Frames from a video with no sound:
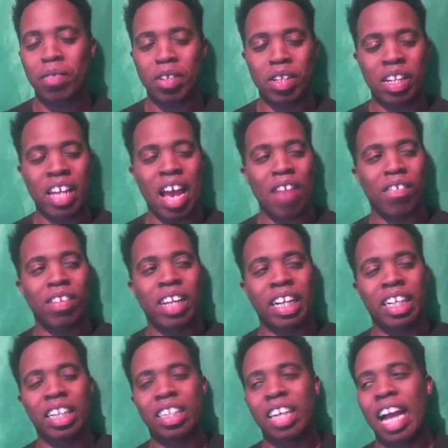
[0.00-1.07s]
just laughing
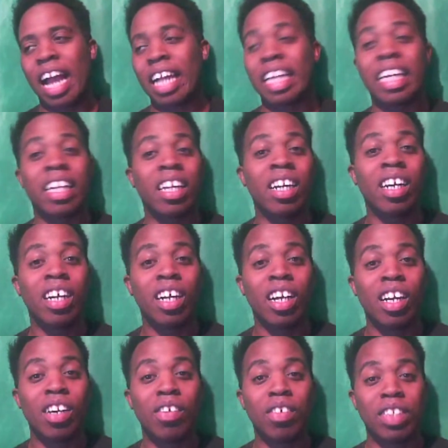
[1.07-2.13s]
like a hyena,
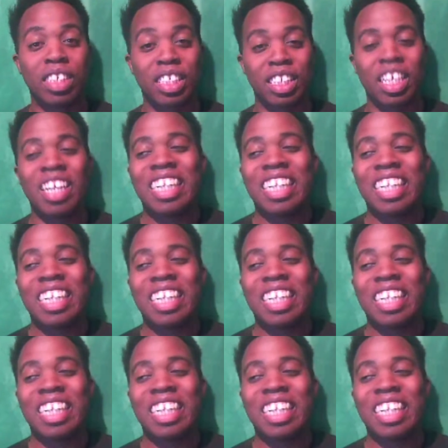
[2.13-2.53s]
which is